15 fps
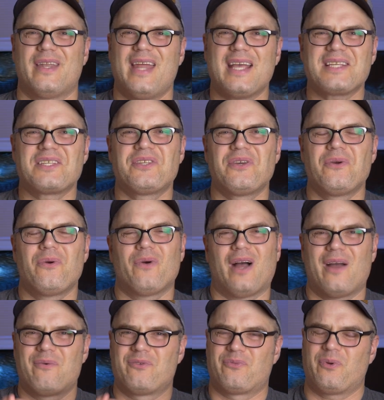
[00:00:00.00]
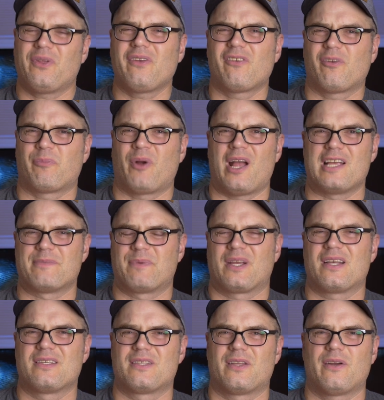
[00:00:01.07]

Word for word: the next two, I was really surprised because